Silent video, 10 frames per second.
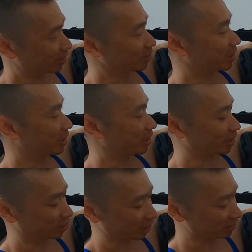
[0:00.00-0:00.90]
you could
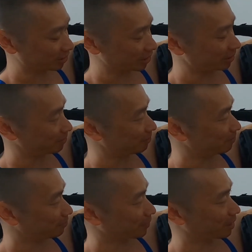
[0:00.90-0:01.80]
adjust it,
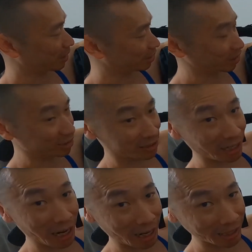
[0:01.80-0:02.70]
adjust the
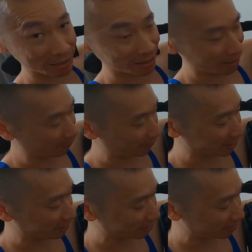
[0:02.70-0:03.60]
height.
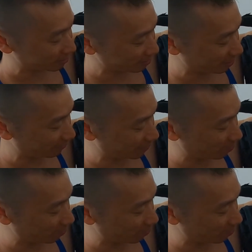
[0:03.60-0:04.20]
If you